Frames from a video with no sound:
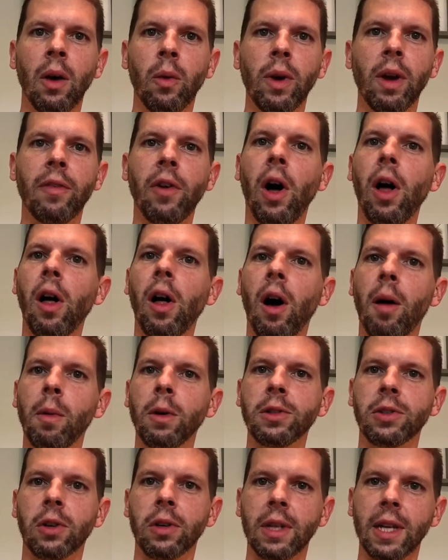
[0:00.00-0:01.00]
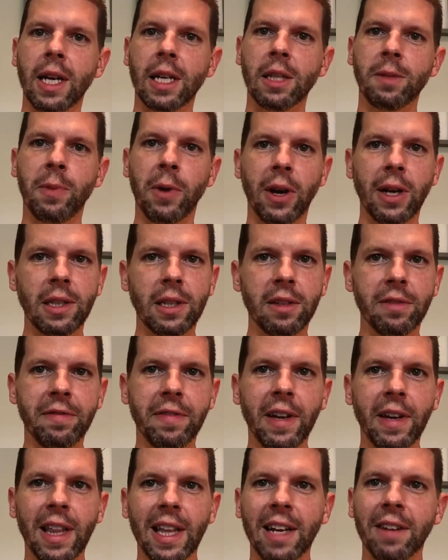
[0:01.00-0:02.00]
We have all almost certainly experienced the
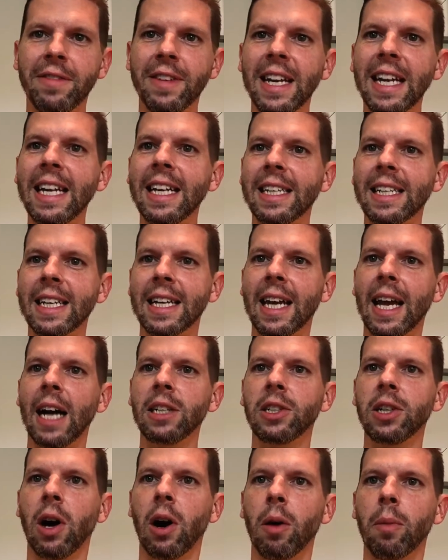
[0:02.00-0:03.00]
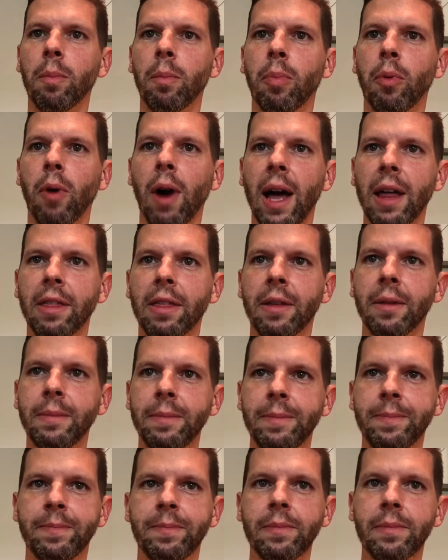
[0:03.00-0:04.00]
feeling of needing to catch our breath
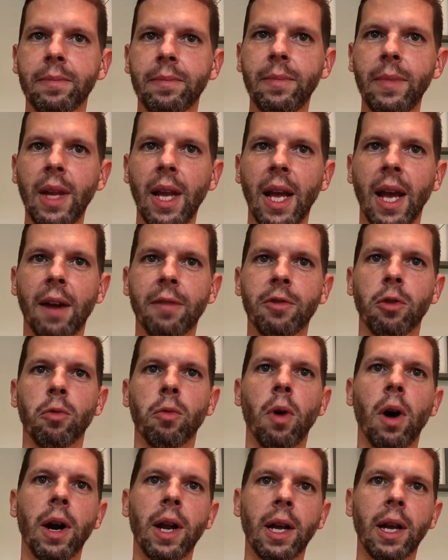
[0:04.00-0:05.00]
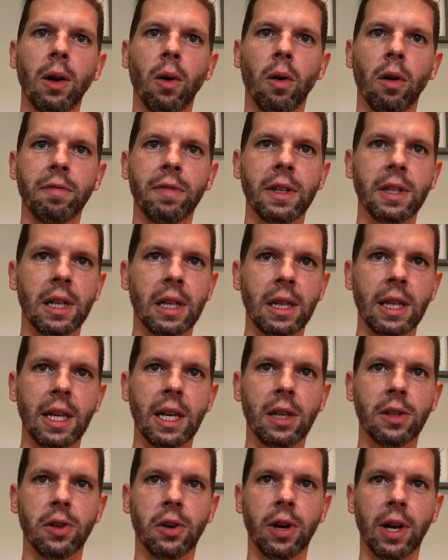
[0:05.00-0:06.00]
after running or physically
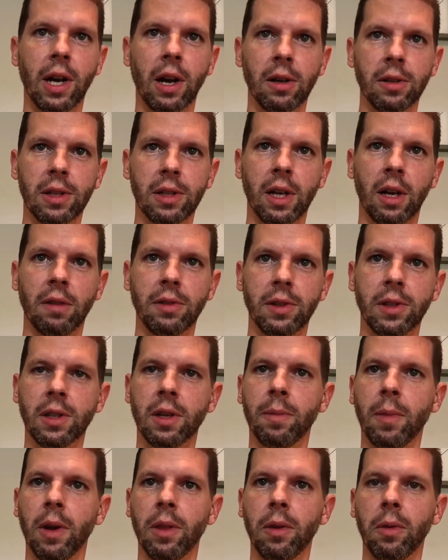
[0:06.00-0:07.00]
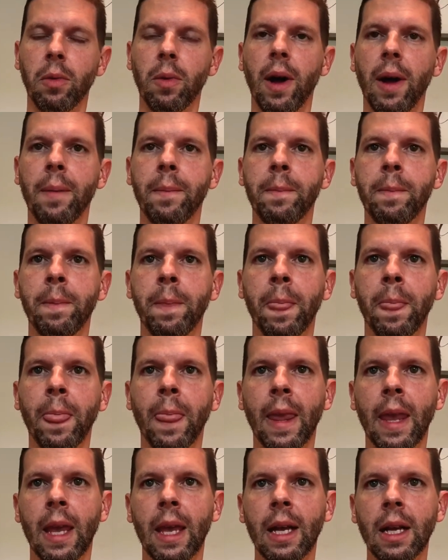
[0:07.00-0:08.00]
exerting ourselves in some other way.
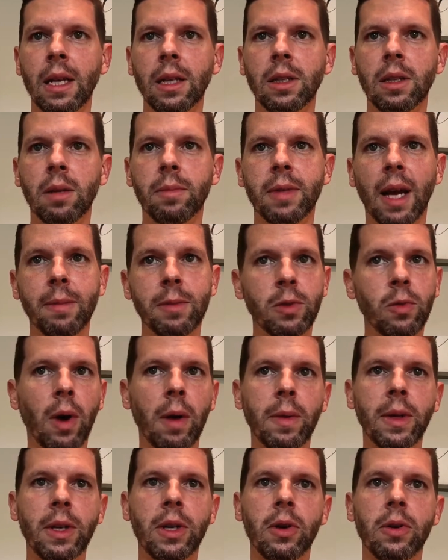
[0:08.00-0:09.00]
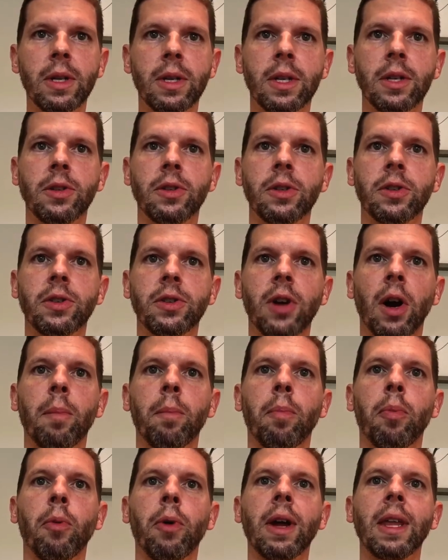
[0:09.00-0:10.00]
Sometimes the way we do this is to
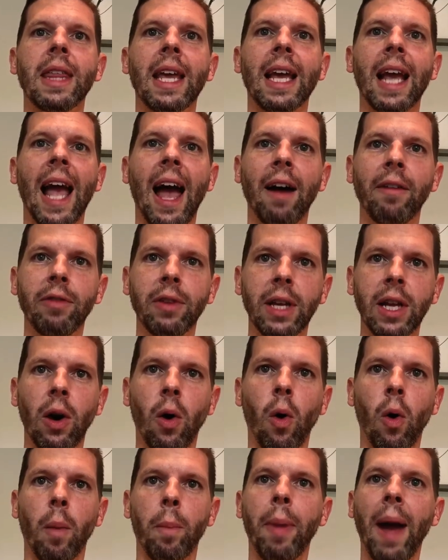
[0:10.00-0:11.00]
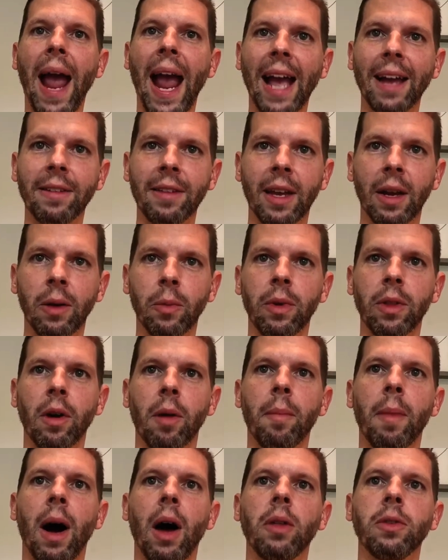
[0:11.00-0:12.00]
start breathing heavily or panting with
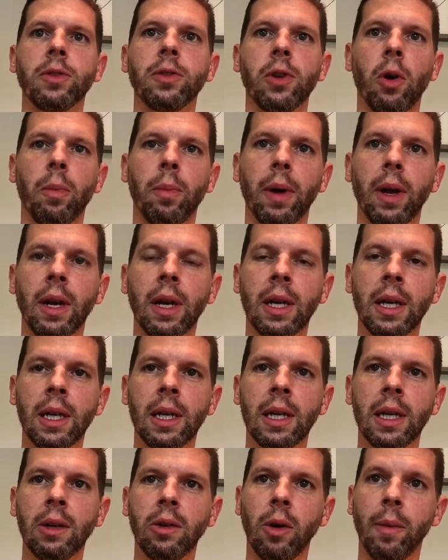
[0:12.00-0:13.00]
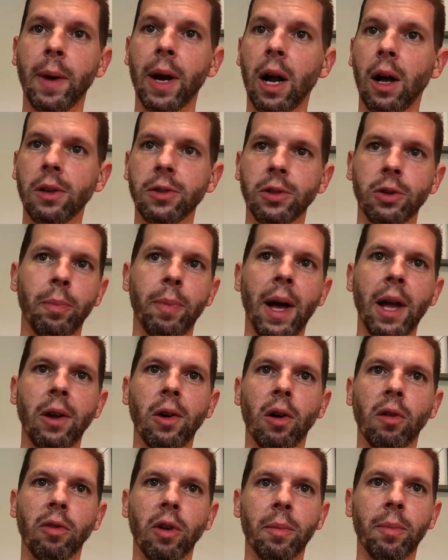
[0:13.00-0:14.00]
our mouths open. We might also
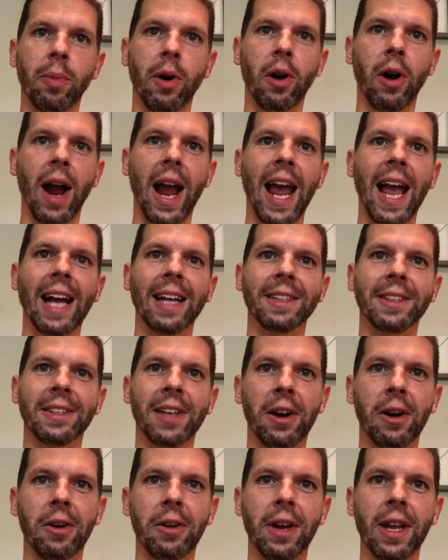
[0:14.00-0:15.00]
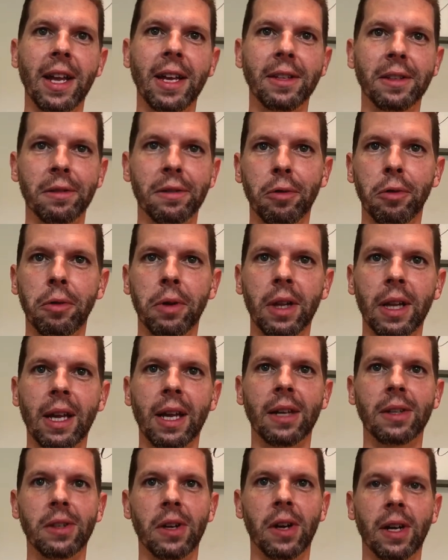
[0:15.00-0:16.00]
bend over and put our hands on our knees if we're really
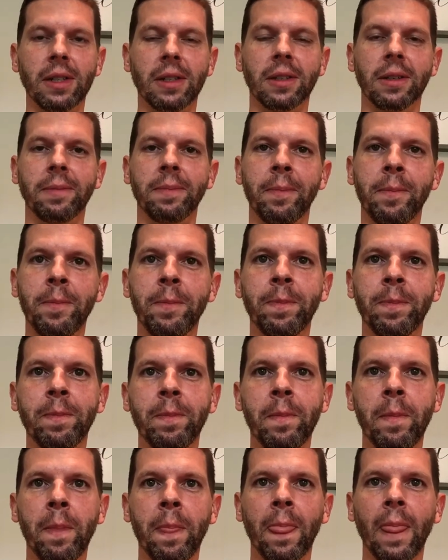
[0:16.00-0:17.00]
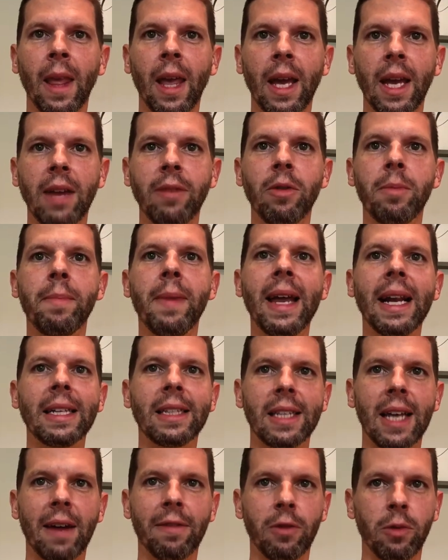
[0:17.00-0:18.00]
exhausted. Even
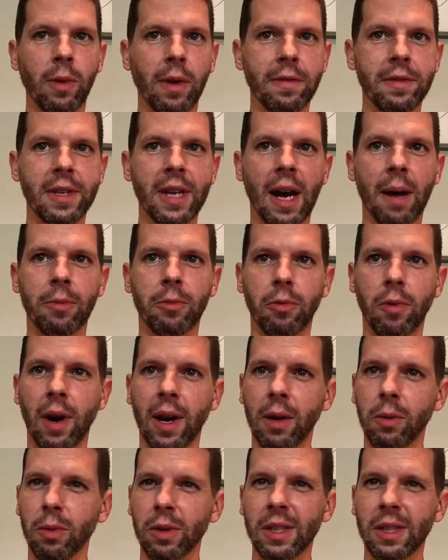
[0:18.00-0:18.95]
minutes after we've stopped running,